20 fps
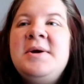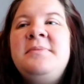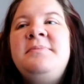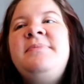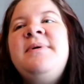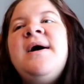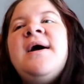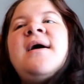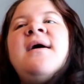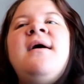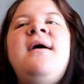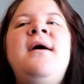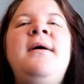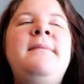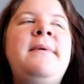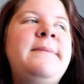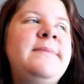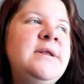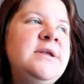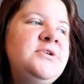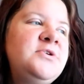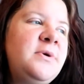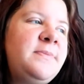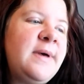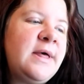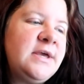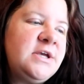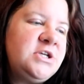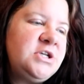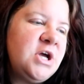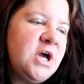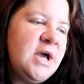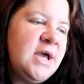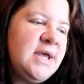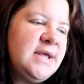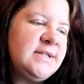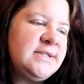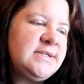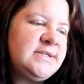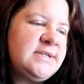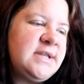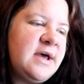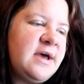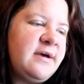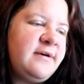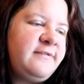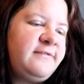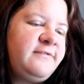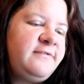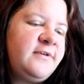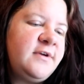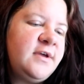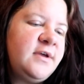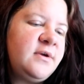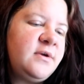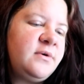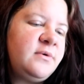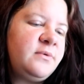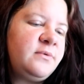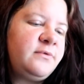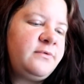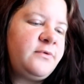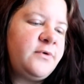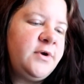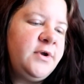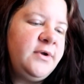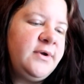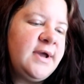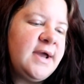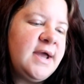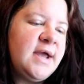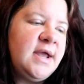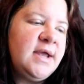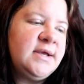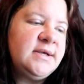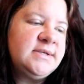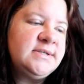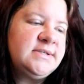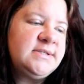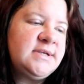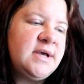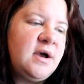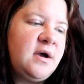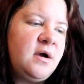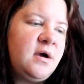but I'm gonna do a belly shot and stuff for you guys.